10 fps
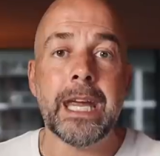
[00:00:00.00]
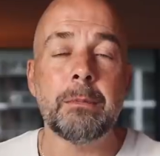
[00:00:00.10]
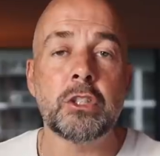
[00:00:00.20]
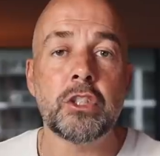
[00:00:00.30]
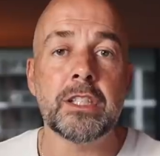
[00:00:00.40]

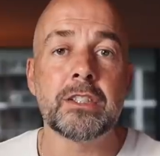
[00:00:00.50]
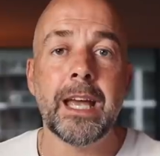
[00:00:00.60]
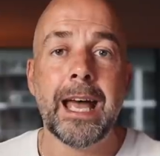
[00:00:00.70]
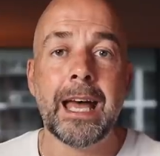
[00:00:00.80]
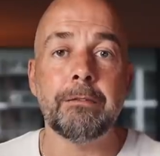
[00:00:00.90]
images
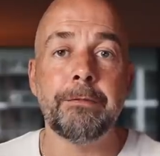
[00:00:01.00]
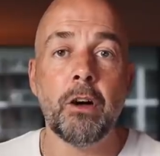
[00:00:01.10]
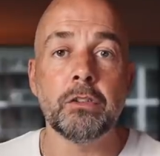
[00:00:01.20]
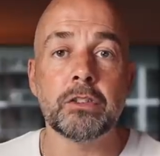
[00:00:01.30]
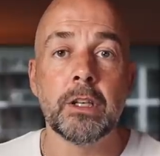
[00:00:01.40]
and
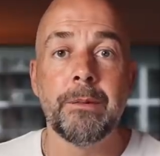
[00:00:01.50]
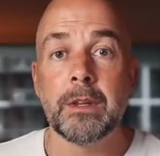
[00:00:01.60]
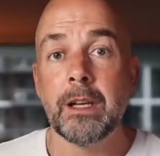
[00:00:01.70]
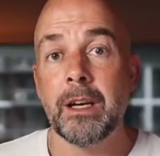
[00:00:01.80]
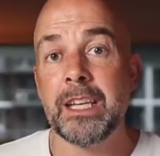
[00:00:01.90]
fonts.
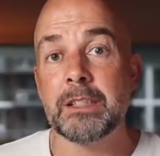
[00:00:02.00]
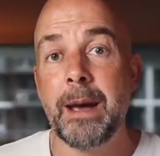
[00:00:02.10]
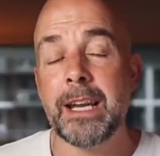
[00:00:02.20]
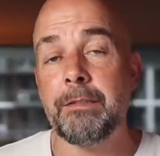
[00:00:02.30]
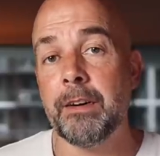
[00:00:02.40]
And it's
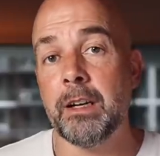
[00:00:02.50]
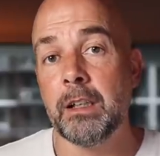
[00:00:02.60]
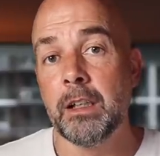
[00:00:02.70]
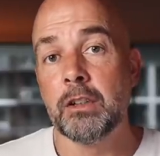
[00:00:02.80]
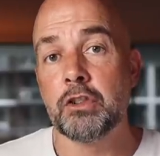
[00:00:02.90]
mainly
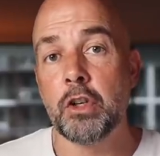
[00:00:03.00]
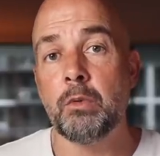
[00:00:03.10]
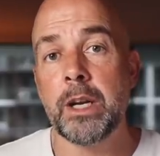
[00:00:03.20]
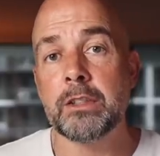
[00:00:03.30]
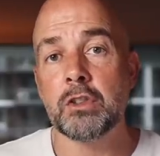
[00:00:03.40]
for two
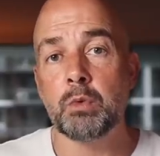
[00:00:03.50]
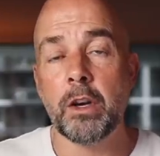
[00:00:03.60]
reasons.